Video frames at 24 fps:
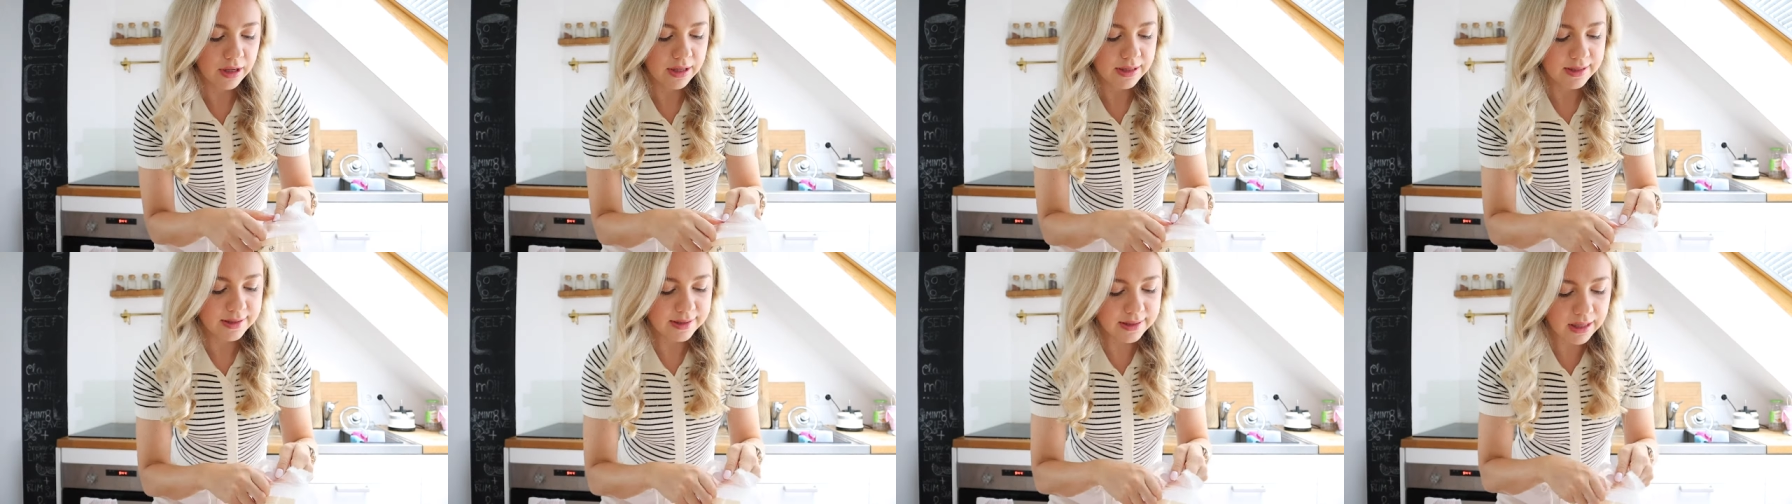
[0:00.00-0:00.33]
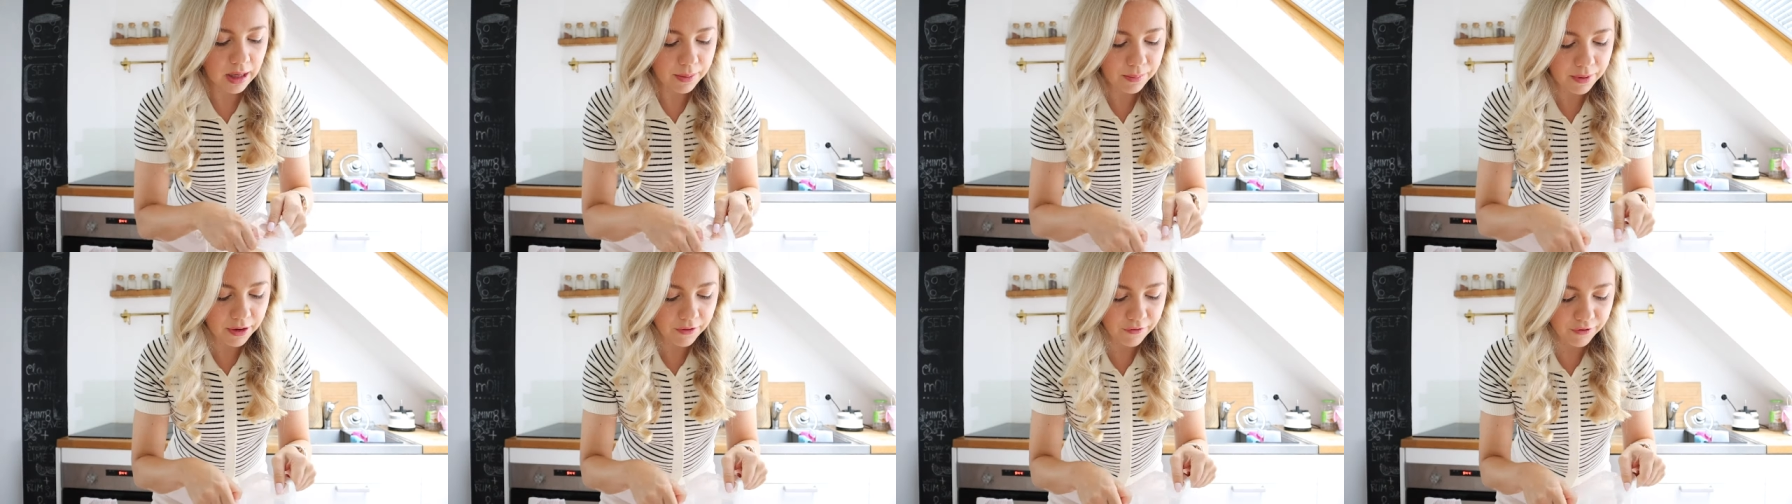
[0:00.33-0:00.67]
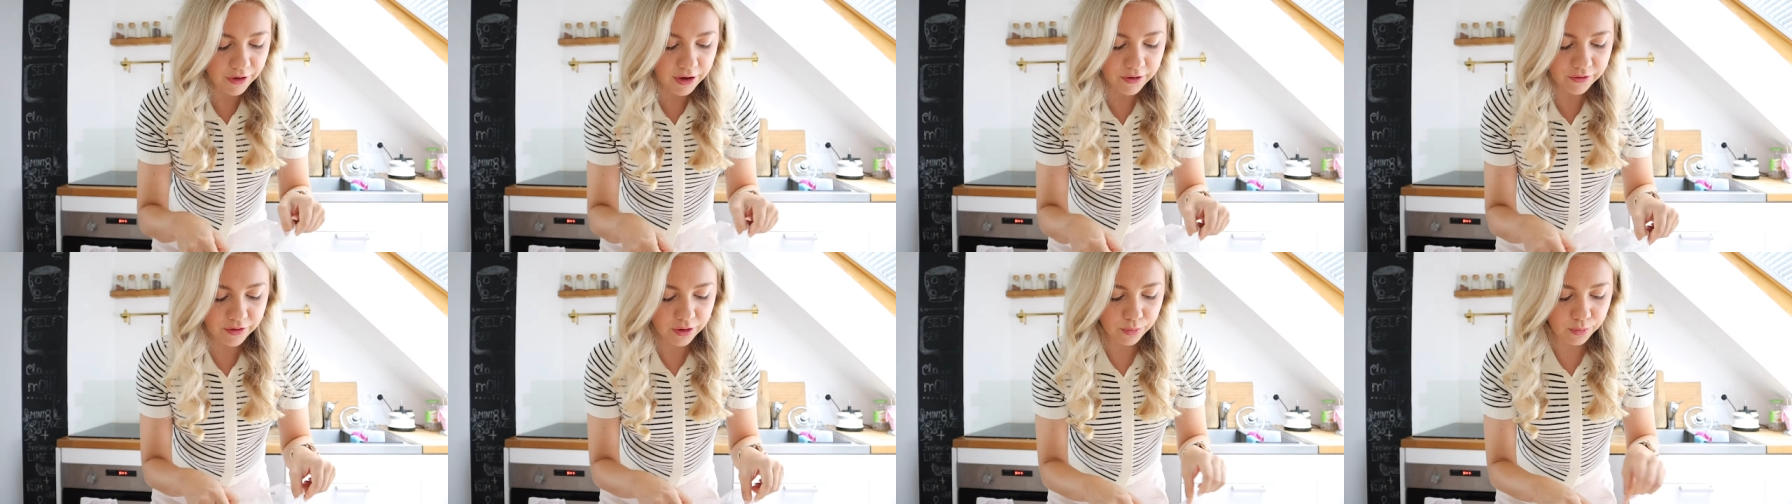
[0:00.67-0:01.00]
It's not my
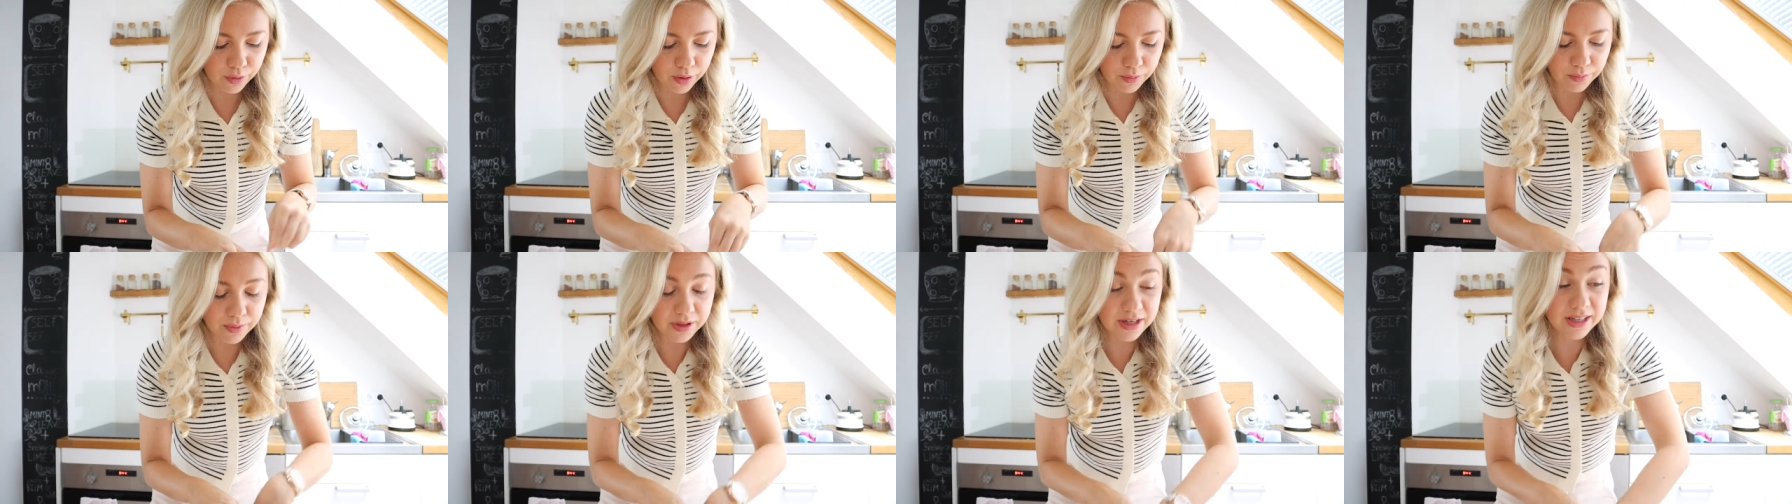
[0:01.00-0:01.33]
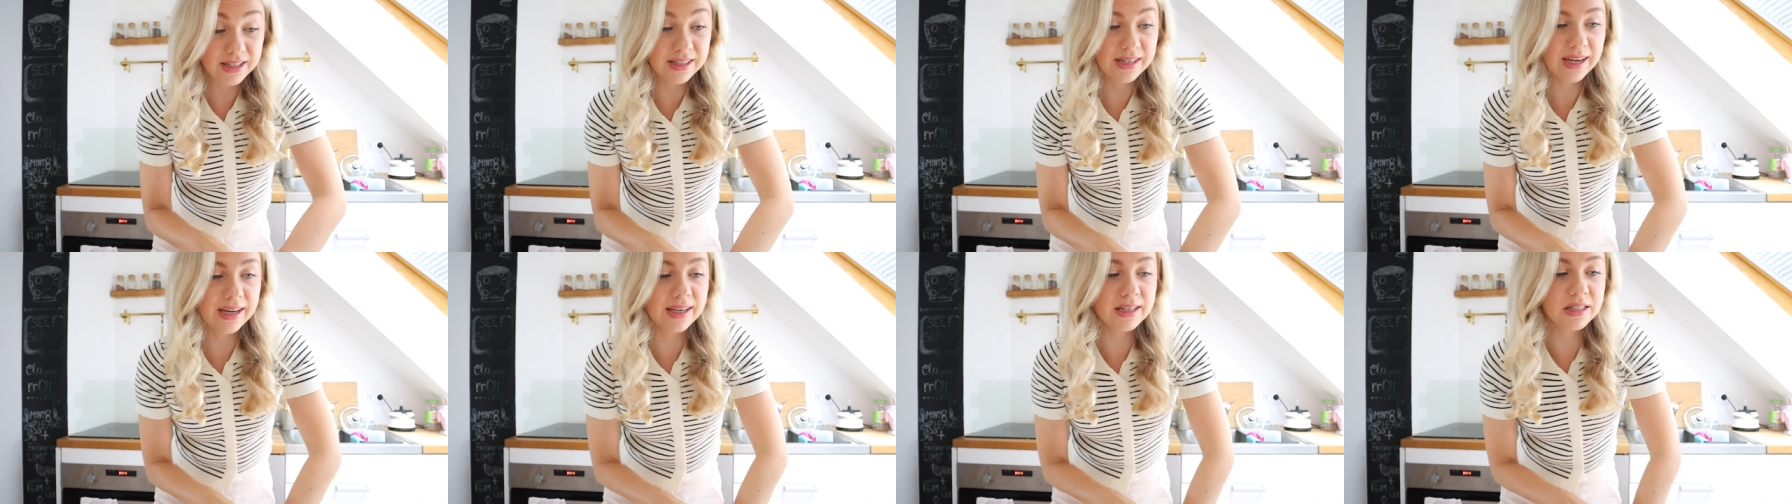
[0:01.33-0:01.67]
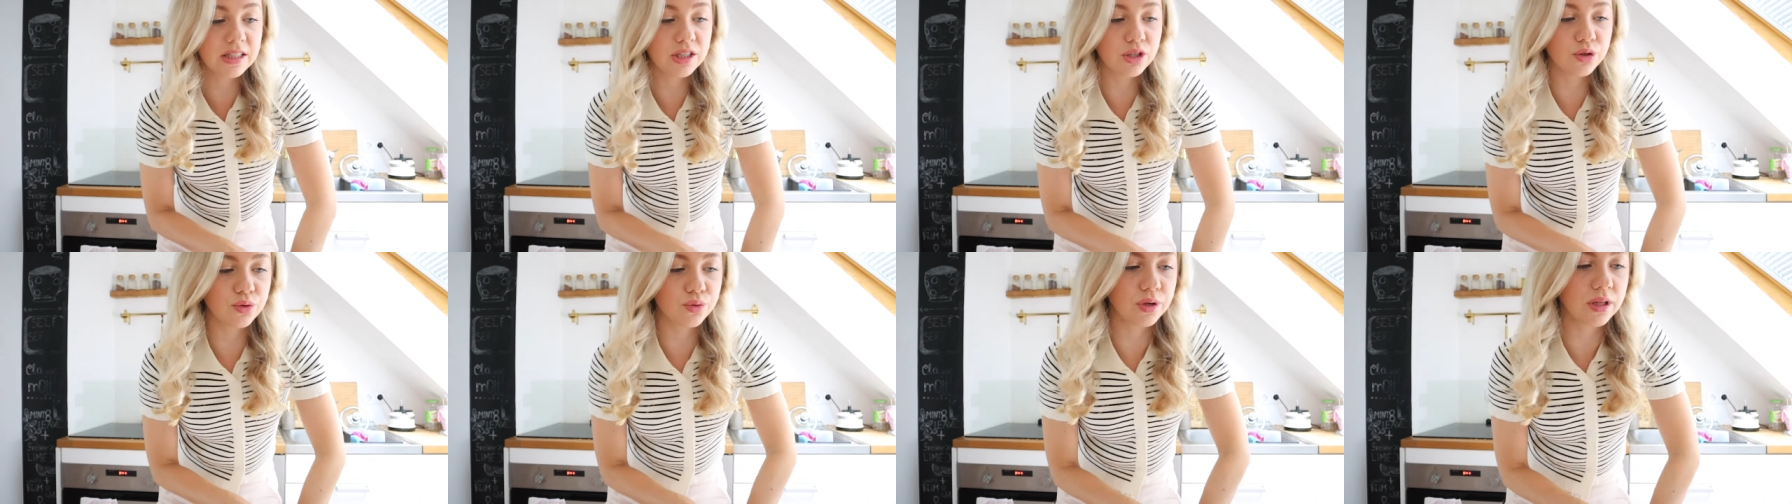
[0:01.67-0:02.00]
favorite one, but it
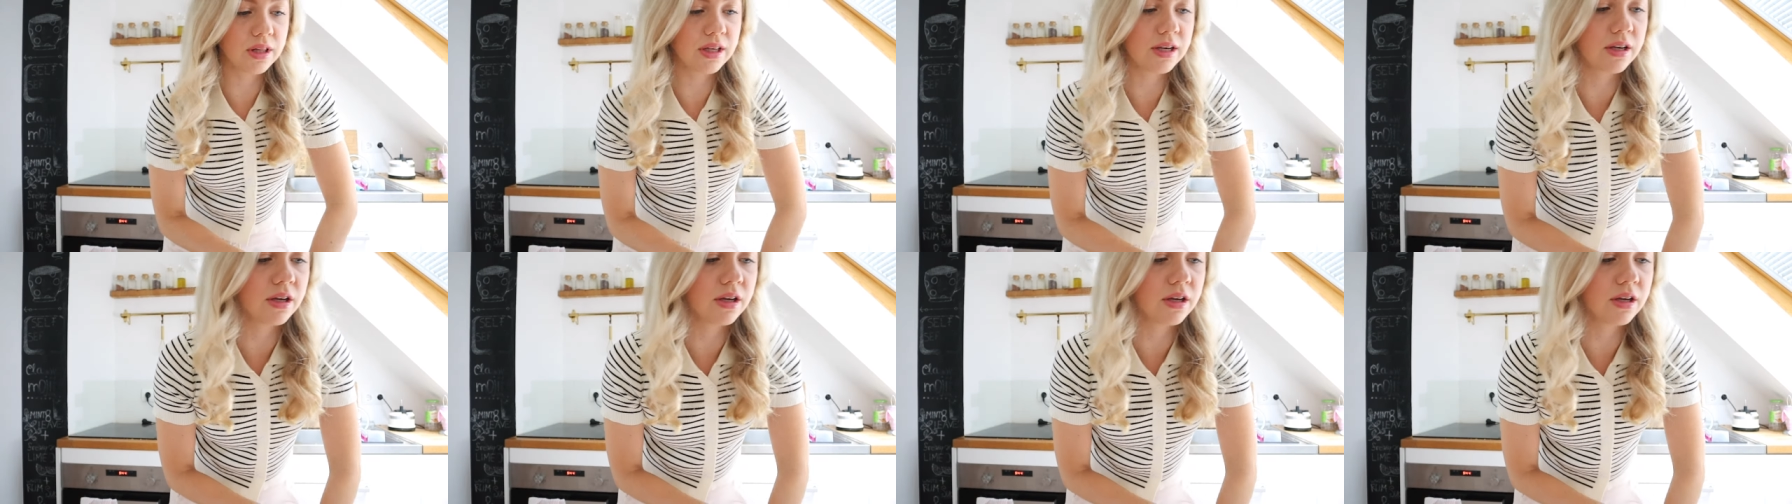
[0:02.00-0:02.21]
tastes really